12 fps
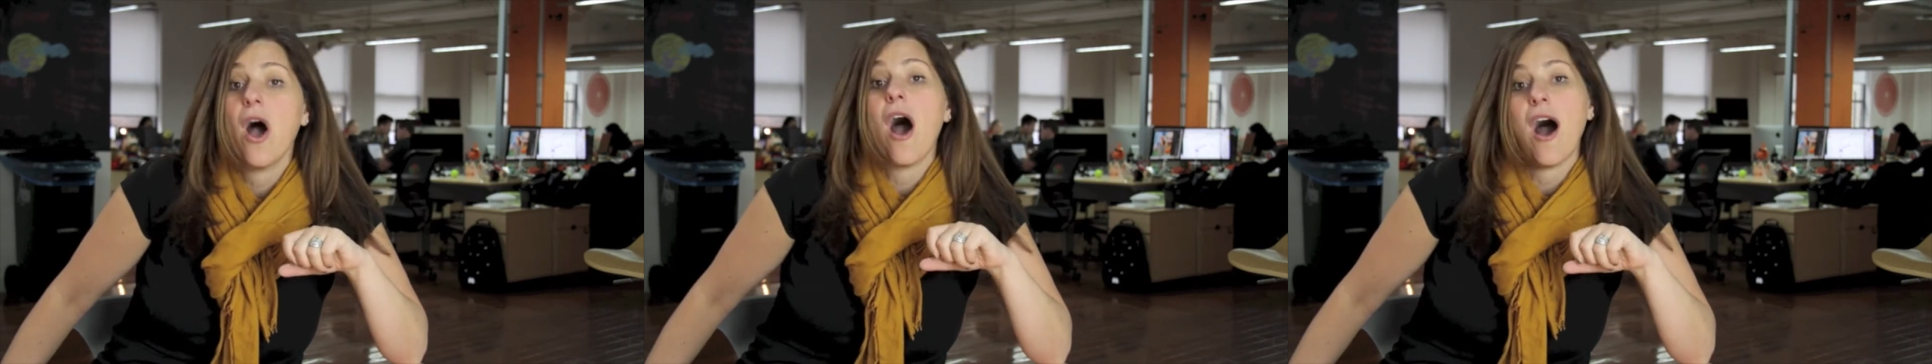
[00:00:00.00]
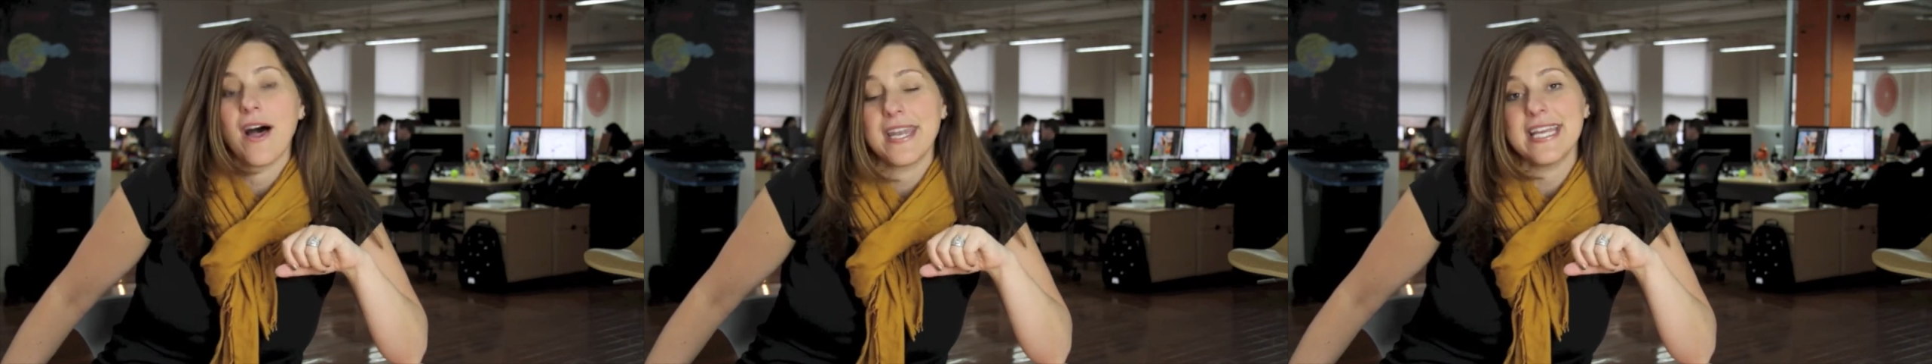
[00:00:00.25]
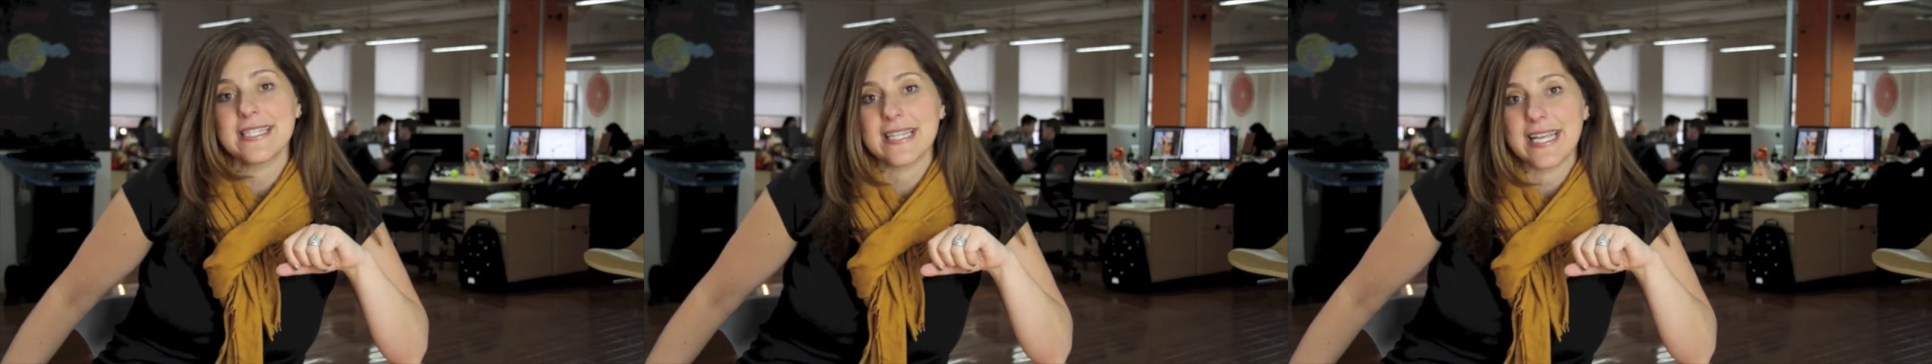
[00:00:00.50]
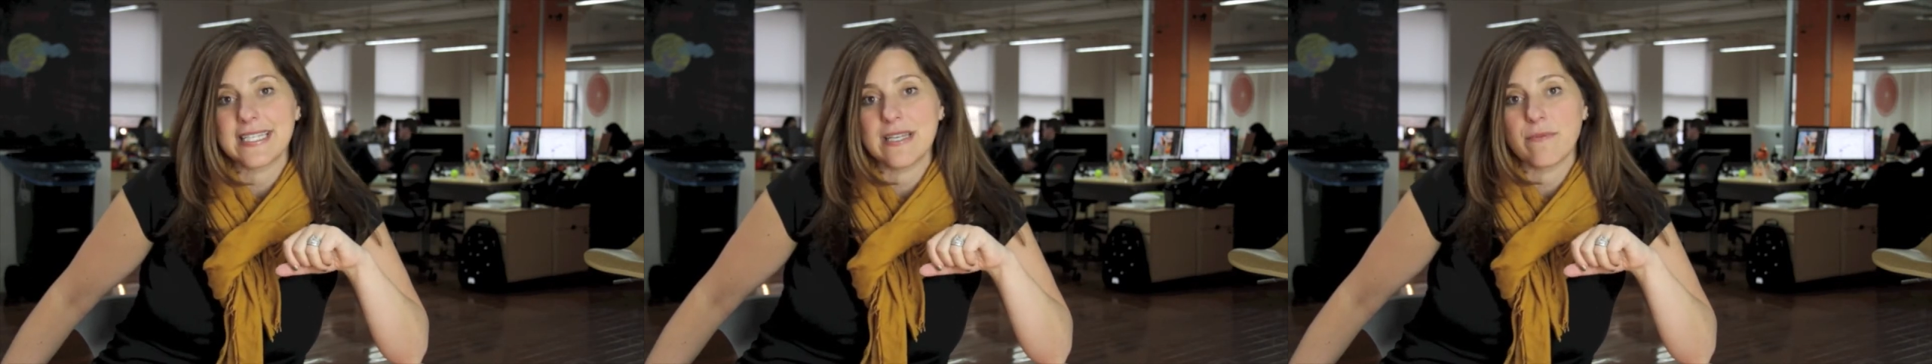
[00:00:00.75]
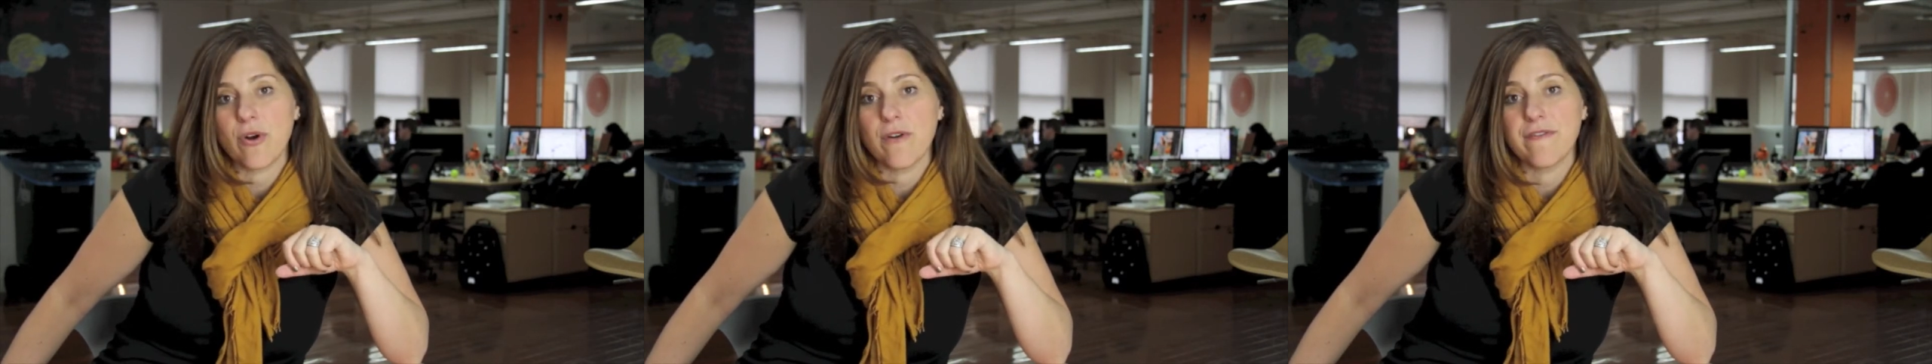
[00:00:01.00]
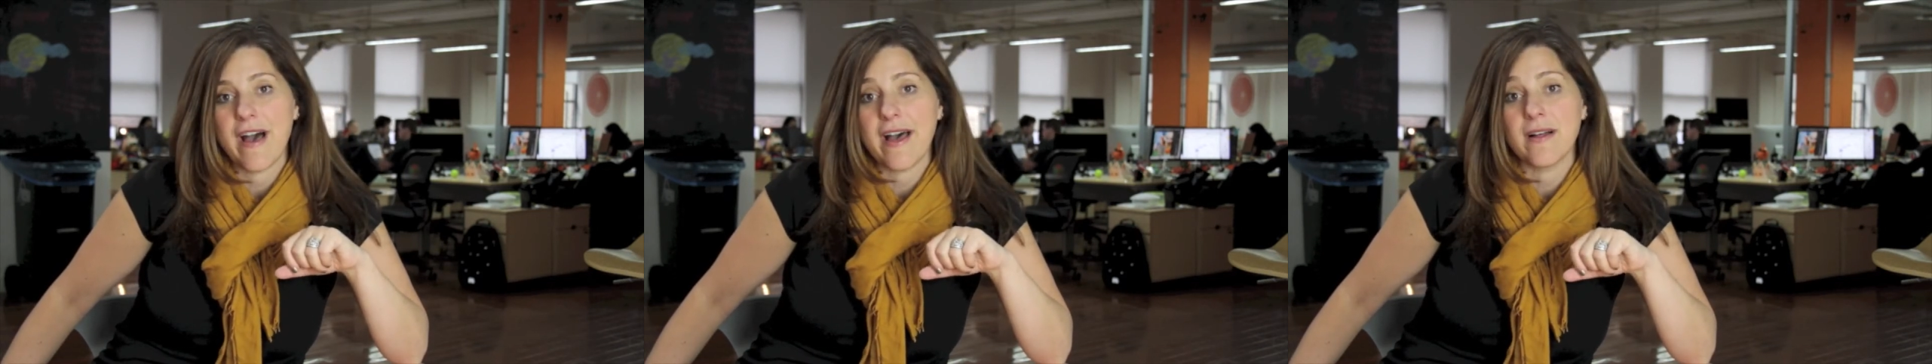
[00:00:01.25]
on his LinkedIn
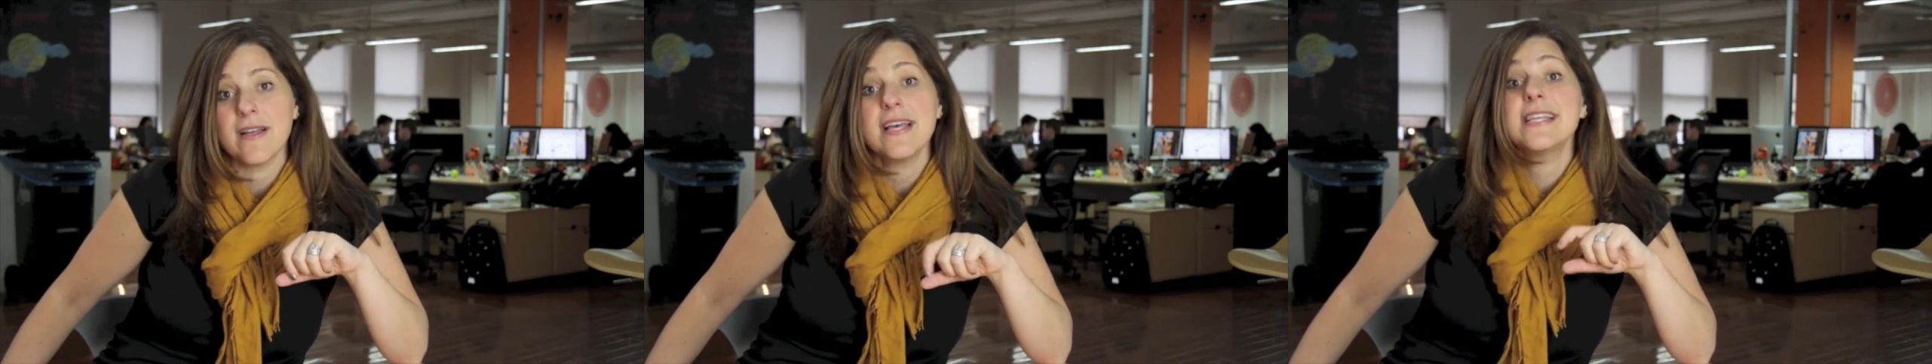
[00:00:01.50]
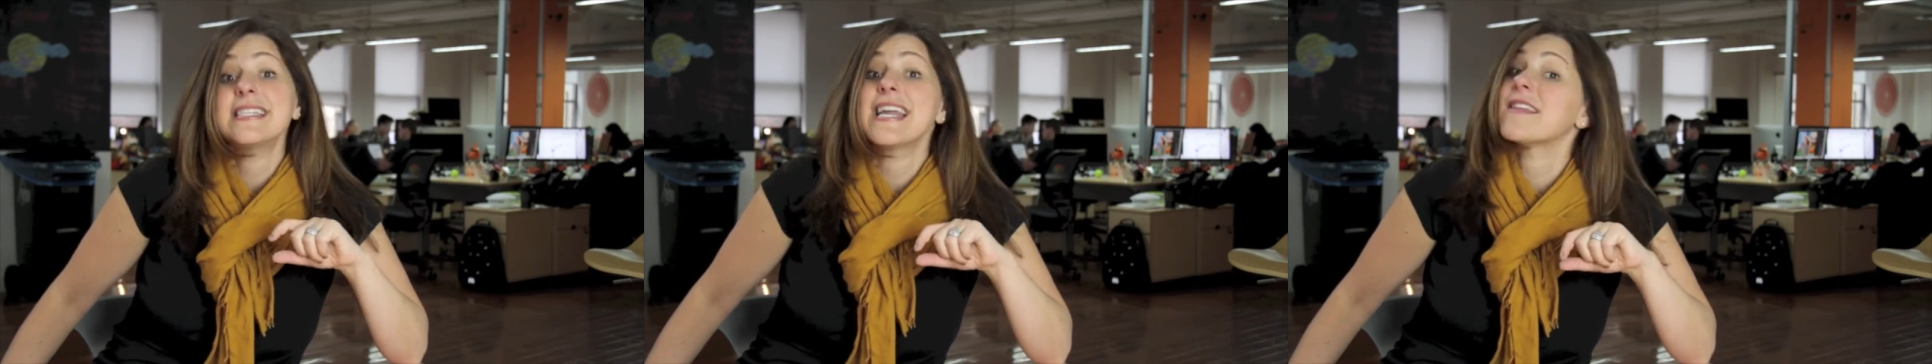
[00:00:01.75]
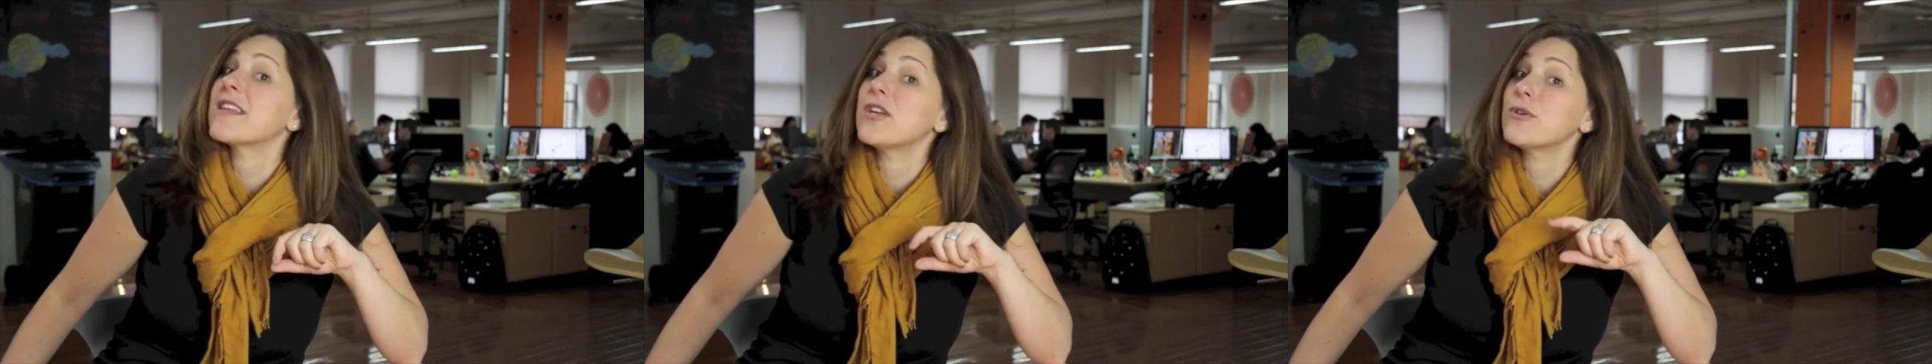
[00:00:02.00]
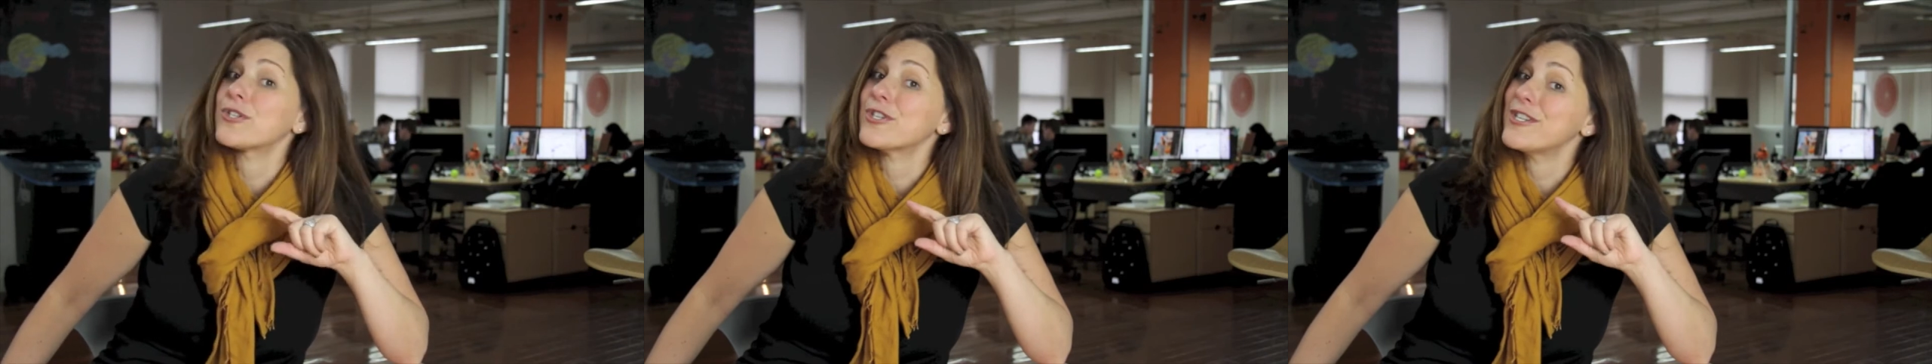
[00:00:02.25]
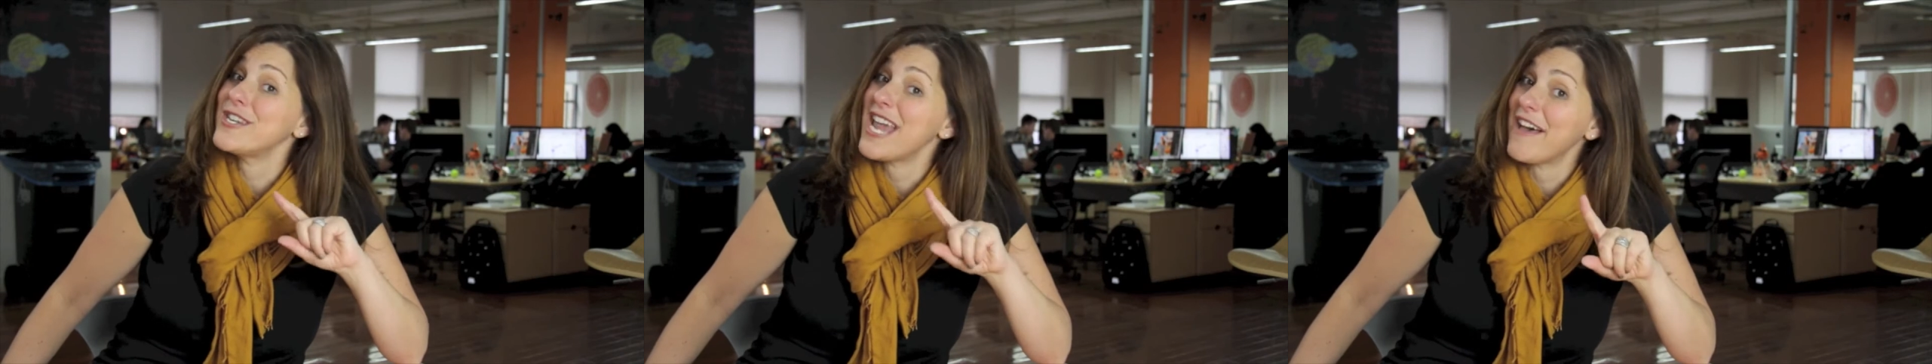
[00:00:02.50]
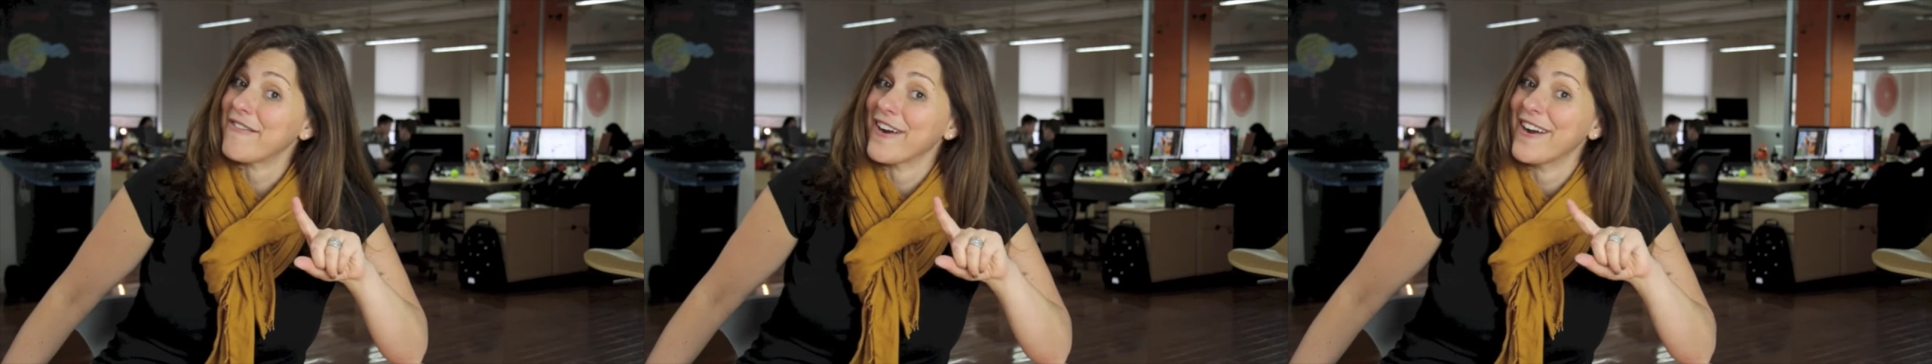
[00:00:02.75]
profile, saying that you should
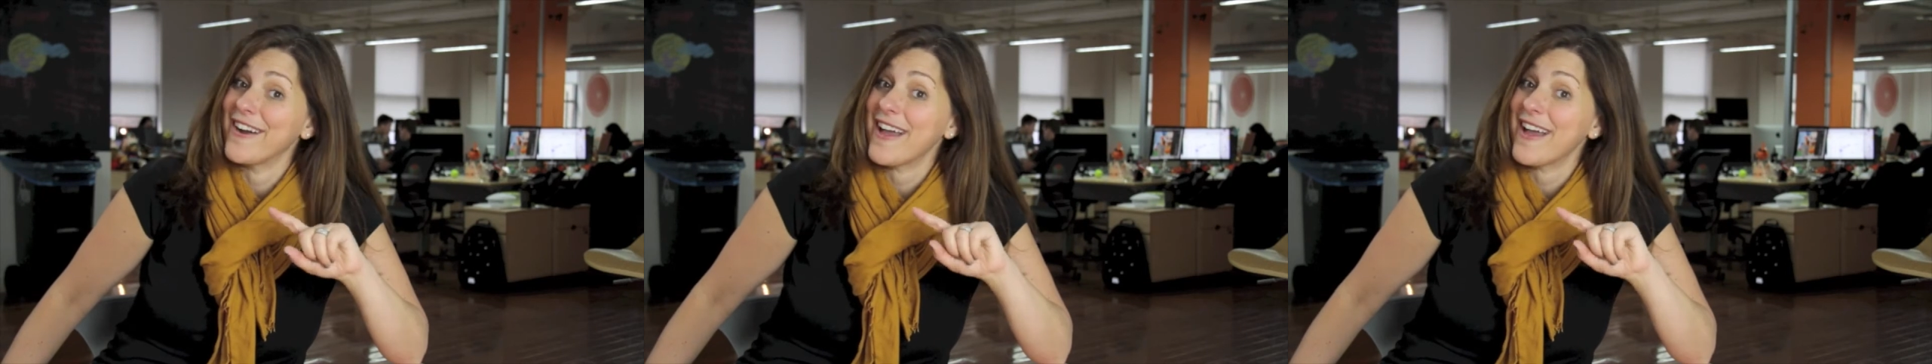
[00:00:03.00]
never,